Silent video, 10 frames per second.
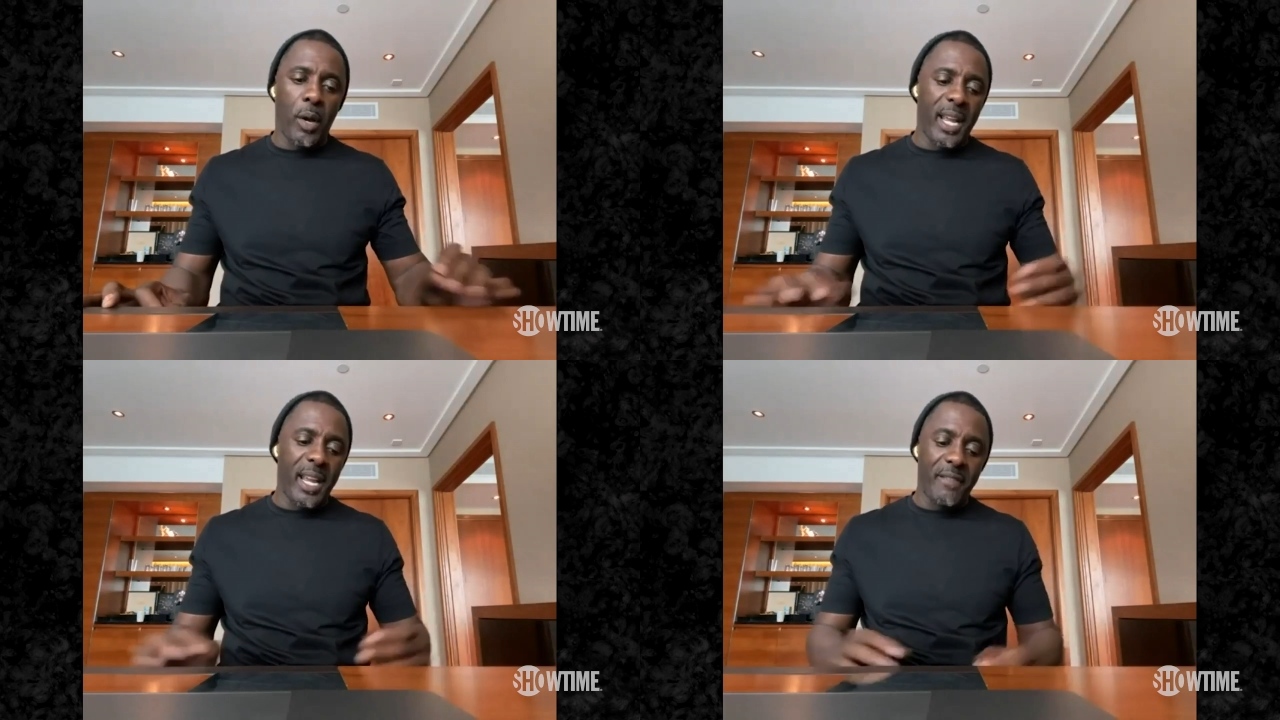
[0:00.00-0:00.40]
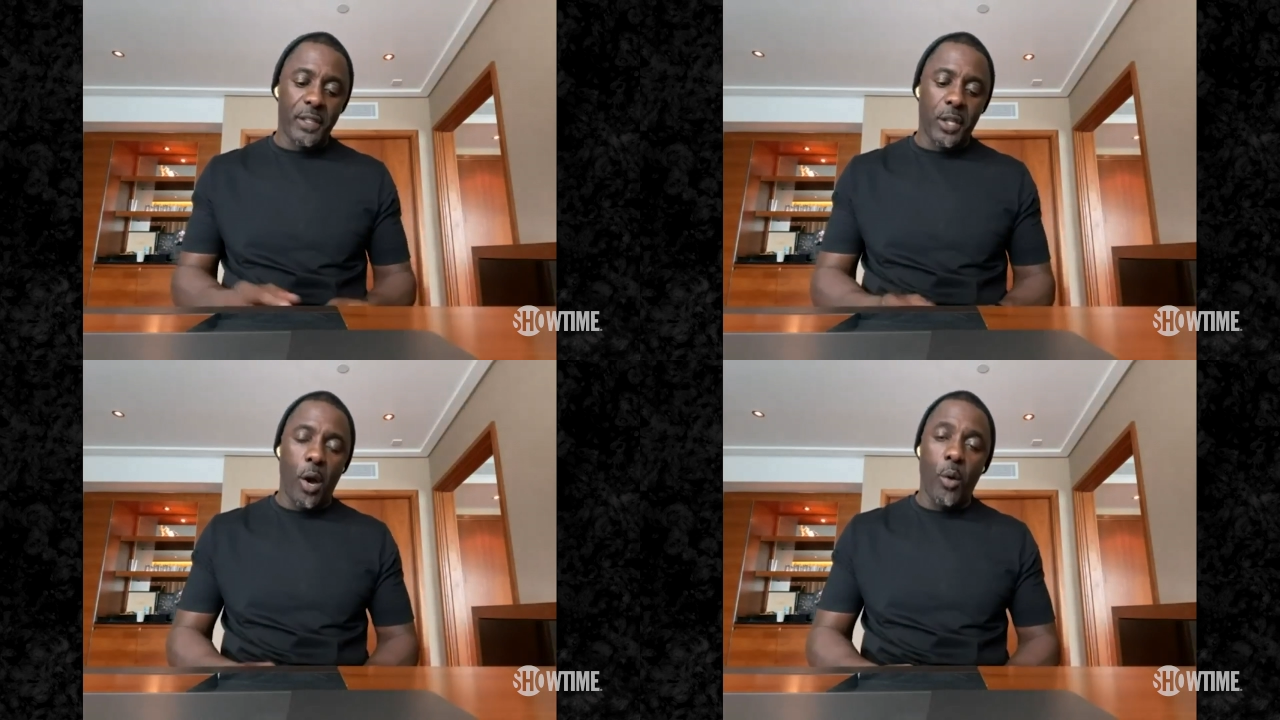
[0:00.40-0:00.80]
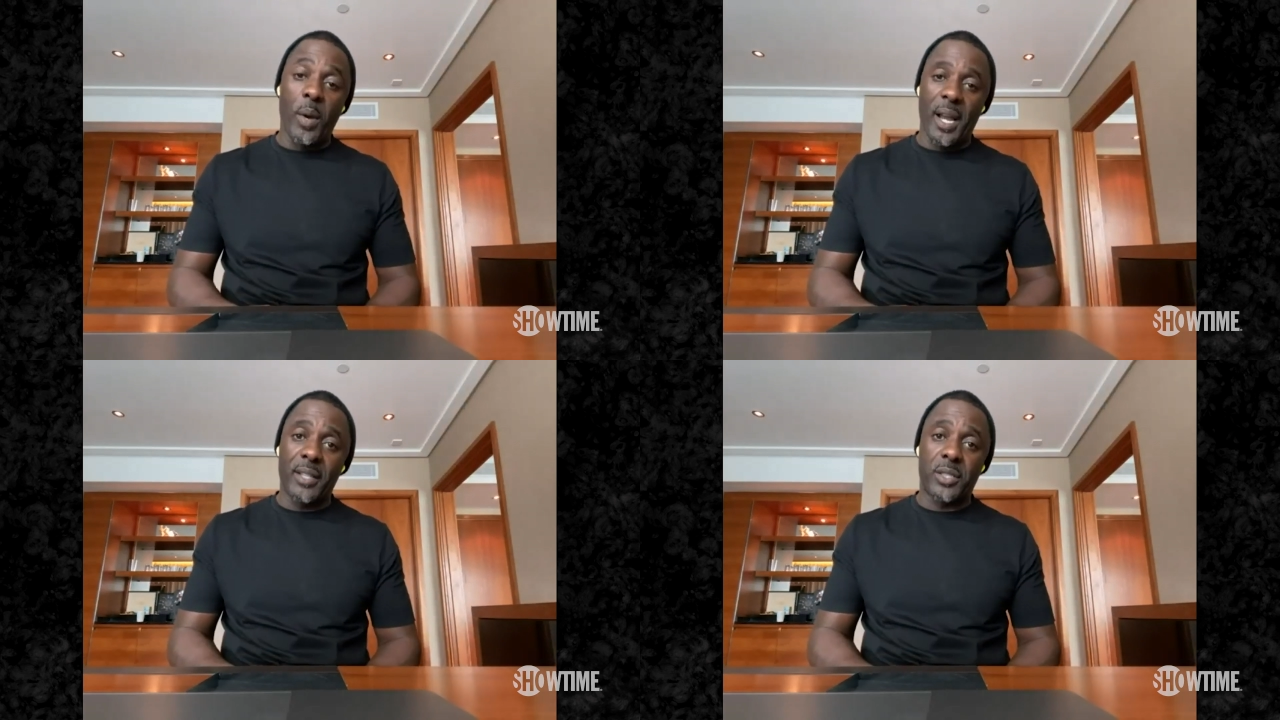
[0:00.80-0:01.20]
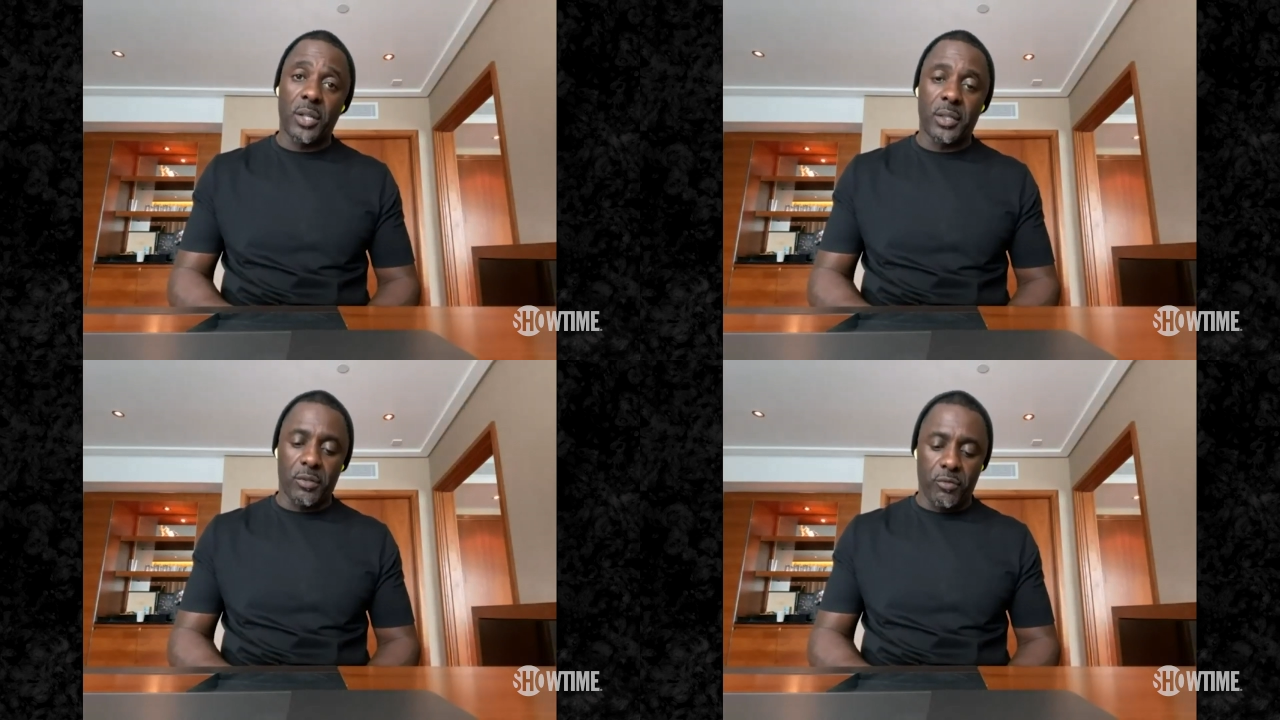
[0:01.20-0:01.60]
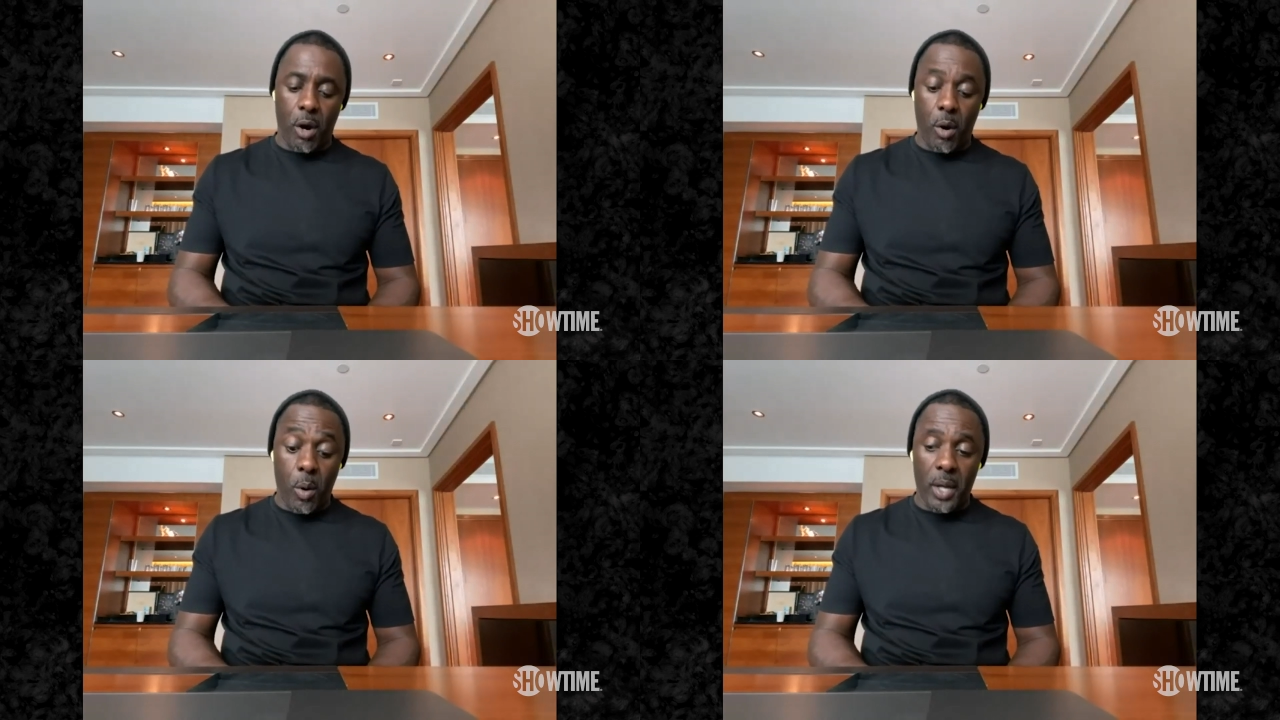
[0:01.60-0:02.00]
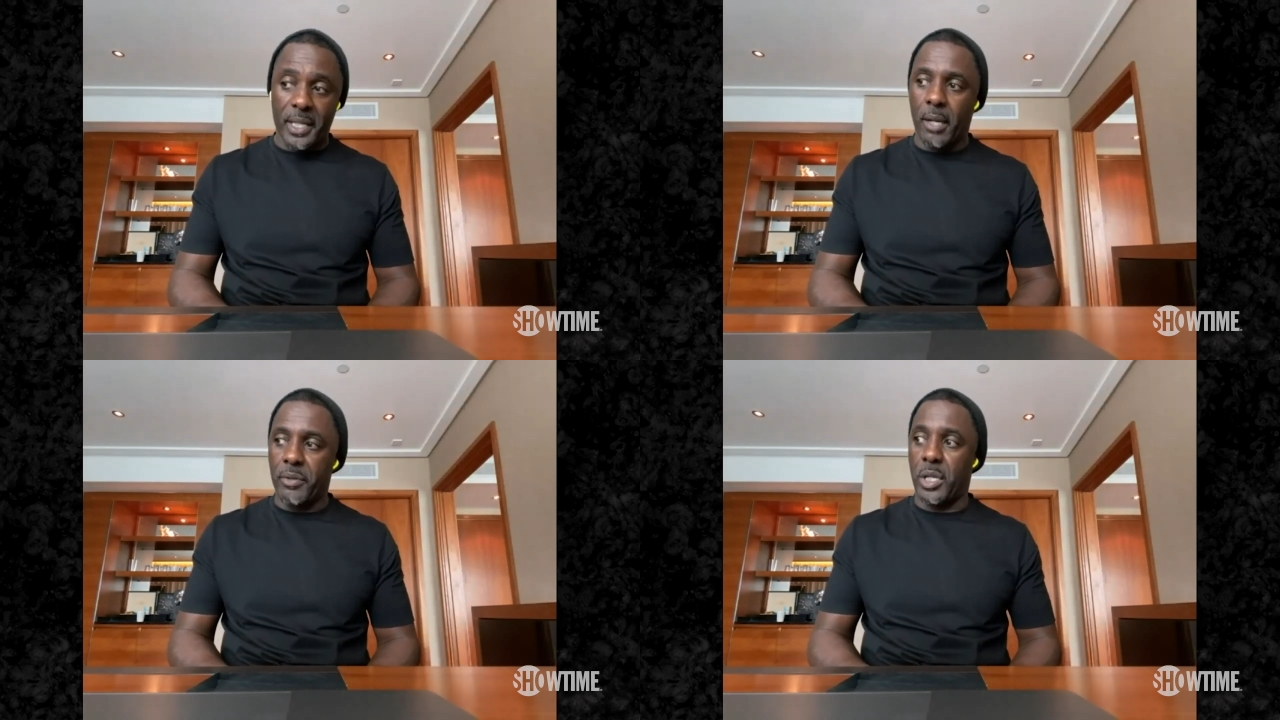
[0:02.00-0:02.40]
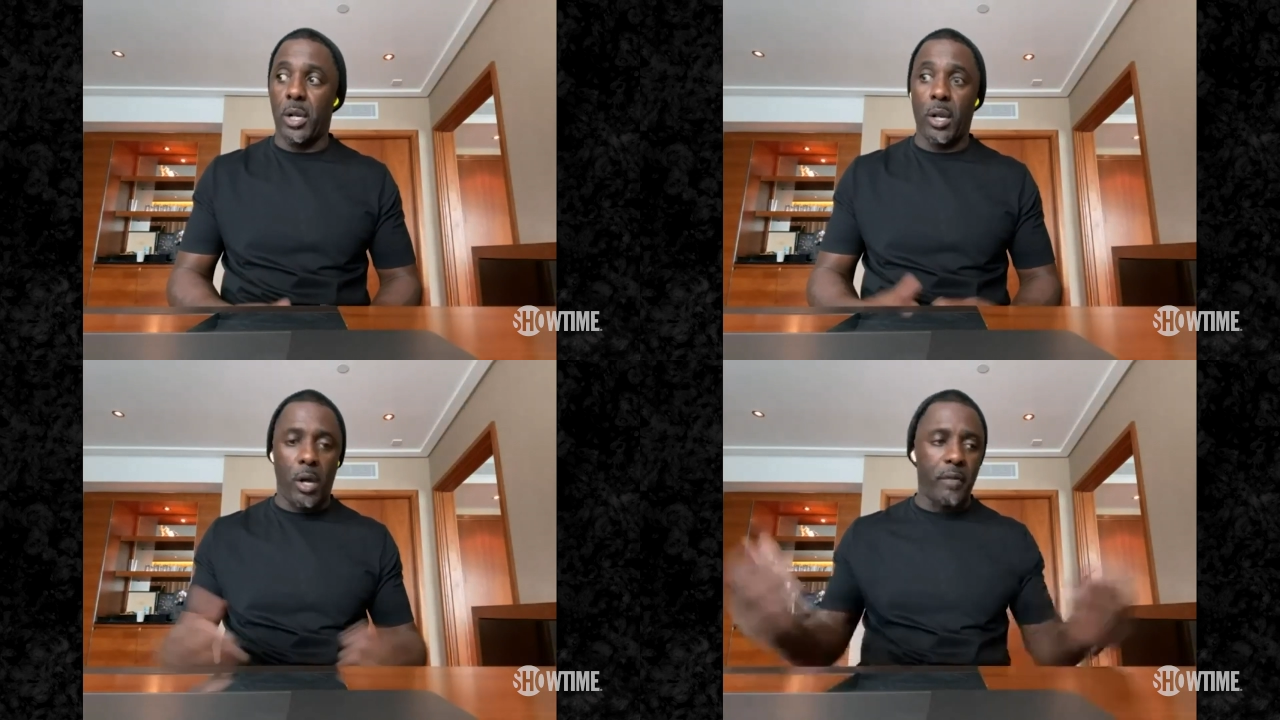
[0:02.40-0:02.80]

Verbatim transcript: even though when I took the role on, you know, there was a lot of